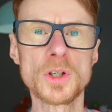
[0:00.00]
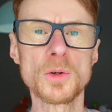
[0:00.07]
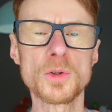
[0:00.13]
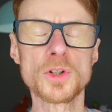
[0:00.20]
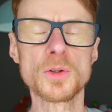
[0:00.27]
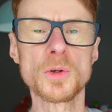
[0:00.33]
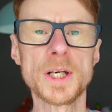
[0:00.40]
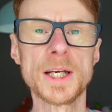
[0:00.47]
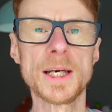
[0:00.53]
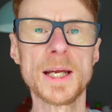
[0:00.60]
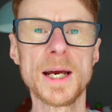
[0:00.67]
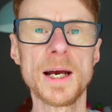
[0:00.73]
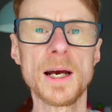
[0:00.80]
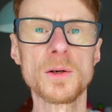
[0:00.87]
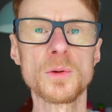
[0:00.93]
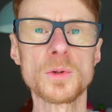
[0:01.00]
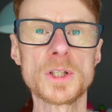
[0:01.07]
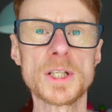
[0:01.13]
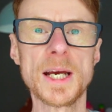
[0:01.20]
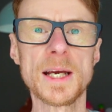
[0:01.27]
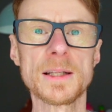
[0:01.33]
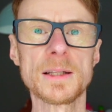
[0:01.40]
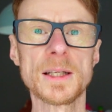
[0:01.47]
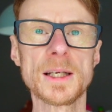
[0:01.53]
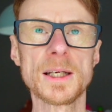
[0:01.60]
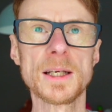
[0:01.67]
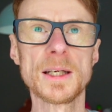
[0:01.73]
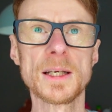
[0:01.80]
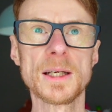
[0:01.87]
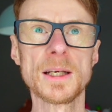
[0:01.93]
I was looking at, I looked at
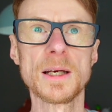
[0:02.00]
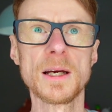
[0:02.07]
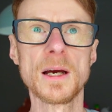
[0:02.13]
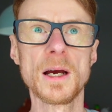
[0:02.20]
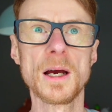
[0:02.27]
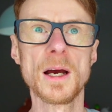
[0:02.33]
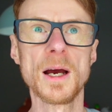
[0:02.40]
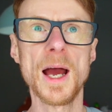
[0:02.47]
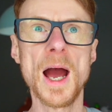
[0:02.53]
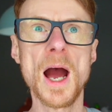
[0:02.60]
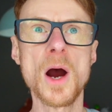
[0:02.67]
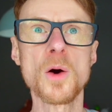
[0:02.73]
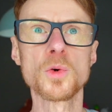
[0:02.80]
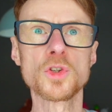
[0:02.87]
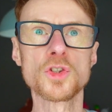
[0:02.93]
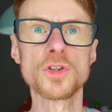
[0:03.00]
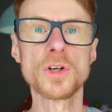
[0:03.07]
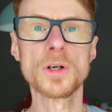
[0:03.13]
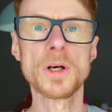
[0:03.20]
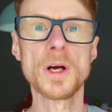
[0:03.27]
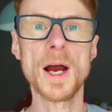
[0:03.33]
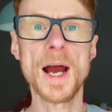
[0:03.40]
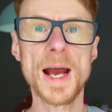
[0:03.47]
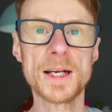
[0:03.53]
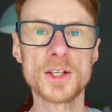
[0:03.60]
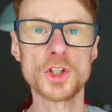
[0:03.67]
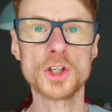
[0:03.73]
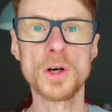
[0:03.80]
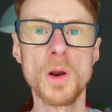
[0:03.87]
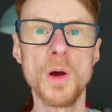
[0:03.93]
the Ultra
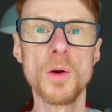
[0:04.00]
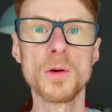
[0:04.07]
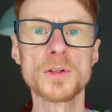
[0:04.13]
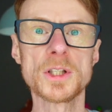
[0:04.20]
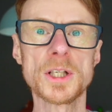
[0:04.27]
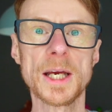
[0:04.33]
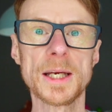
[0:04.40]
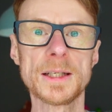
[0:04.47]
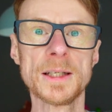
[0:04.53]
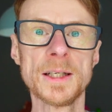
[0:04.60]
Escalante,